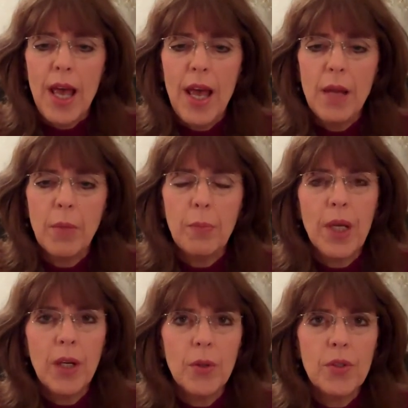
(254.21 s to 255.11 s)
and my
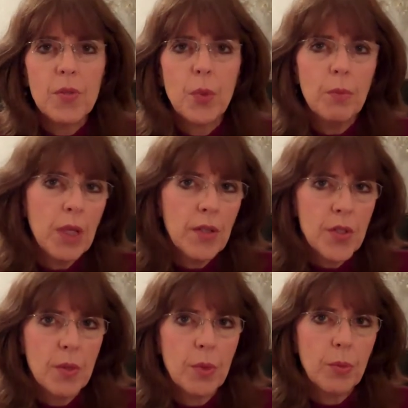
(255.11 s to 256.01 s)
parents put me on
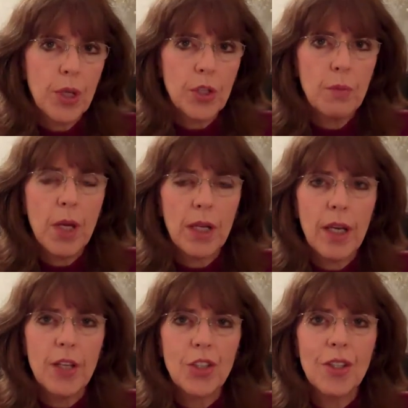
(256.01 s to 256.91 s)
some depression
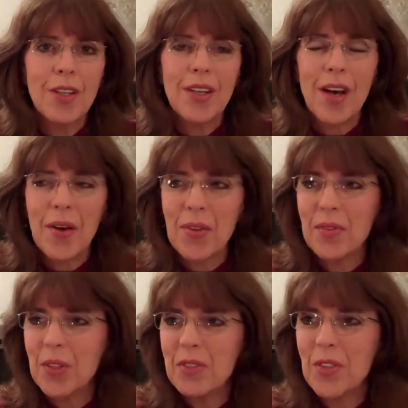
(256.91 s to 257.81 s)
medication. The
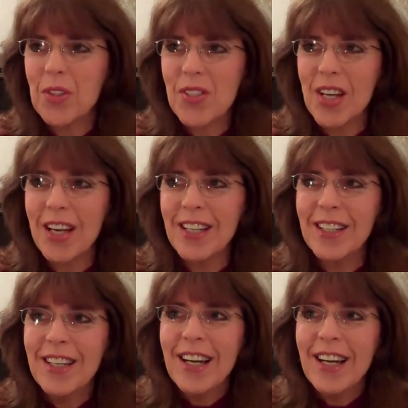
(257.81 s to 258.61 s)
very first night,